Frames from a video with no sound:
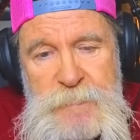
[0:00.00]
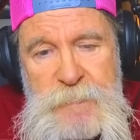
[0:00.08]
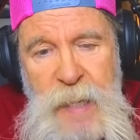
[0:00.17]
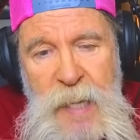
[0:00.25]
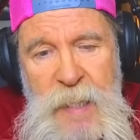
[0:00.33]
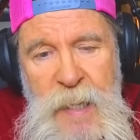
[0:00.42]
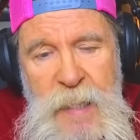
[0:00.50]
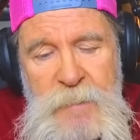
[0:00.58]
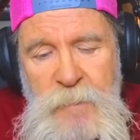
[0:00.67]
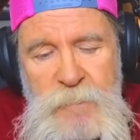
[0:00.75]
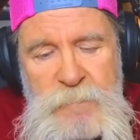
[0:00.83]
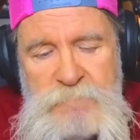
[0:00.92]
I
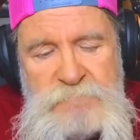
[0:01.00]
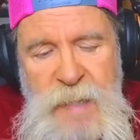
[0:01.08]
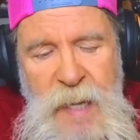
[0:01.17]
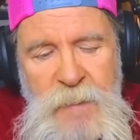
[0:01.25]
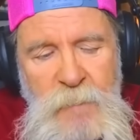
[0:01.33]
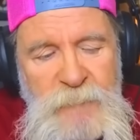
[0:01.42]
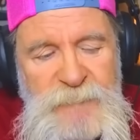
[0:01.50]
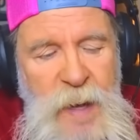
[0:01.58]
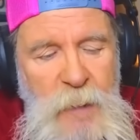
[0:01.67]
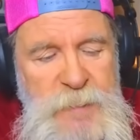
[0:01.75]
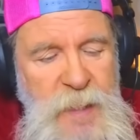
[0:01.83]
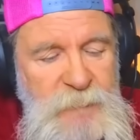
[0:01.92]
don't
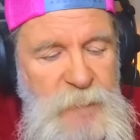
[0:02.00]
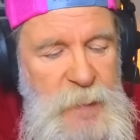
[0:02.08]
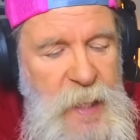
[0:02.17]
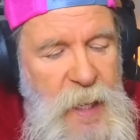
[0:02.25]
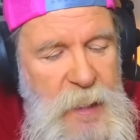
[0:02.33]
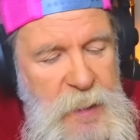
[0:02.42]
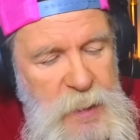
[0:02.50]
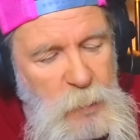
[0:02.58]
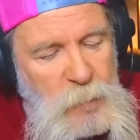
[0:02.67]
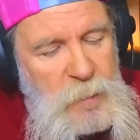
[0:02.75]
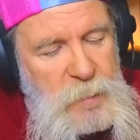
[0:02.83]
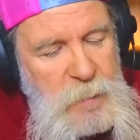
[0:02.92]
fault him for that. He just
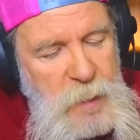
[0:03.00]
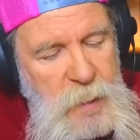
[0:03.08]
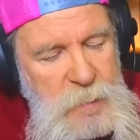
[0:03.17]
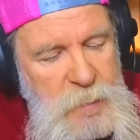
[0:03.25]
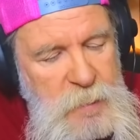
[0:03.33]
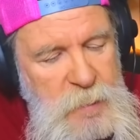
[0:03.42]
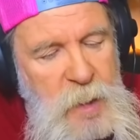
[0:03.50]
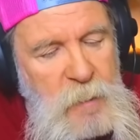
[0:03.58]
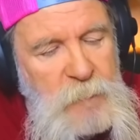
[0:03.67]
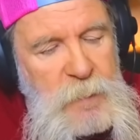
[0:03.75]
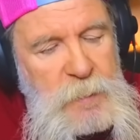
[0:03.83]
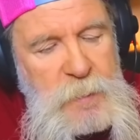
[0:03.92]
wanted to take care
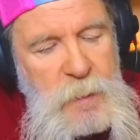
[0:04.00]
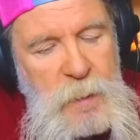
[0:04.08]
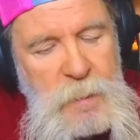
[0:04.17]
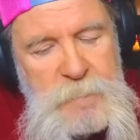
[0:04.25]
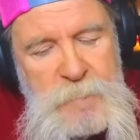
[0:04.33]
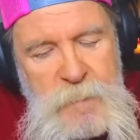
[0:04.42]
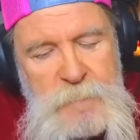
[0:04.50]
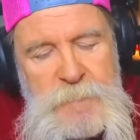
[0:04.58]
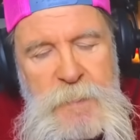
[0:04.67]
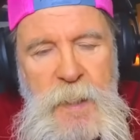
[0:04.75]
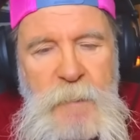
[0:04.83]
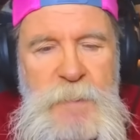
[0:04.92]
of his
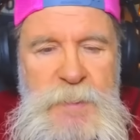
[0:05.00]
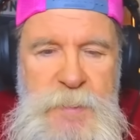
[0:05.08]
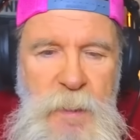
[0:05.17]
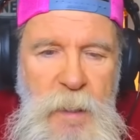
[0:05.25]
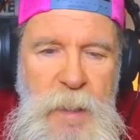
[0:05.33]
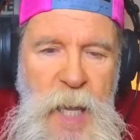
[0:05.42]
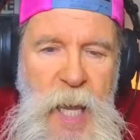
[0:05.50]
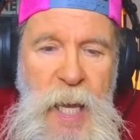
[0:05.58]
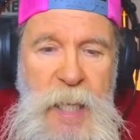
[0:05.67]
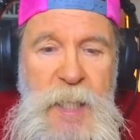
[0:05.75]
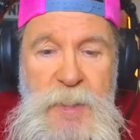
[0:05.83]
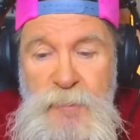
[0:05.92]
son,
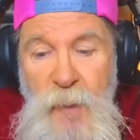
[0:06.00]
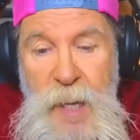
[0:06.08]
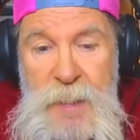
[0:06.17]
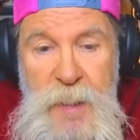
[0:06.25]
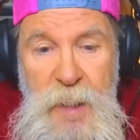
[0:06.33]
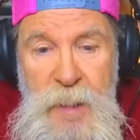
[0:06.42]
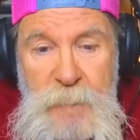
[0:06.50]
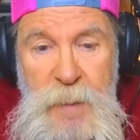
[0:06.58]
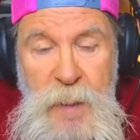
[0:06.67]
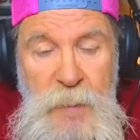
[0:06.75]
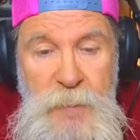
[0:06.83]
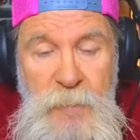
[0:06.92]
and he tried to get him
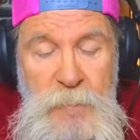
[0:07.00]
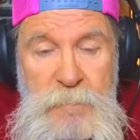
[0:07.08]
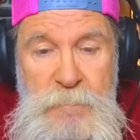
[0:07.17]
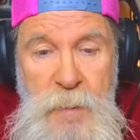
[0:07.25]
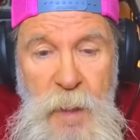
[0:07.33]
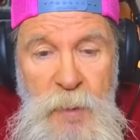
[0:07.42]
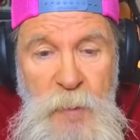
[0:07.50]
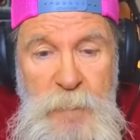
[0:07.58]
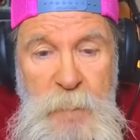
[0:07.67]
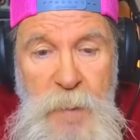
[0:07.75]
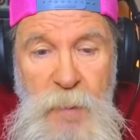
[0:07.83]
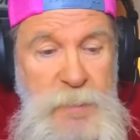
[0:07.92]
in other
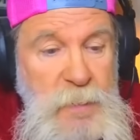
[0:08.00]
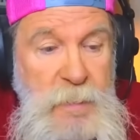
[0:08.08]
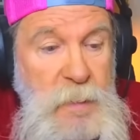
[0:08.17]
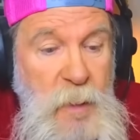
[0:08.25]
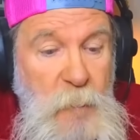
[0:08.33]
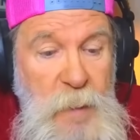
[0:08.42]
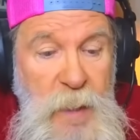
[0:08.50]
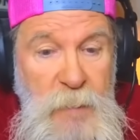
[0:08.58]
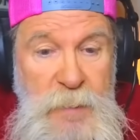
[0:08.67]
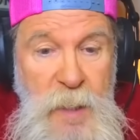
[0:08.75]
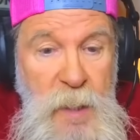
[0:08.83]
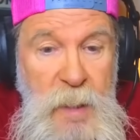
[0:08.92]
promotions, and nobody
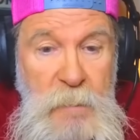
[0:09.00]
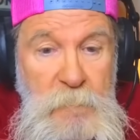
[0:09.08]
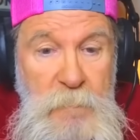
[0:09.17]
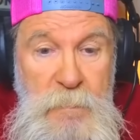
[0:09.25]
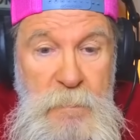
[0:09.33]
would take him.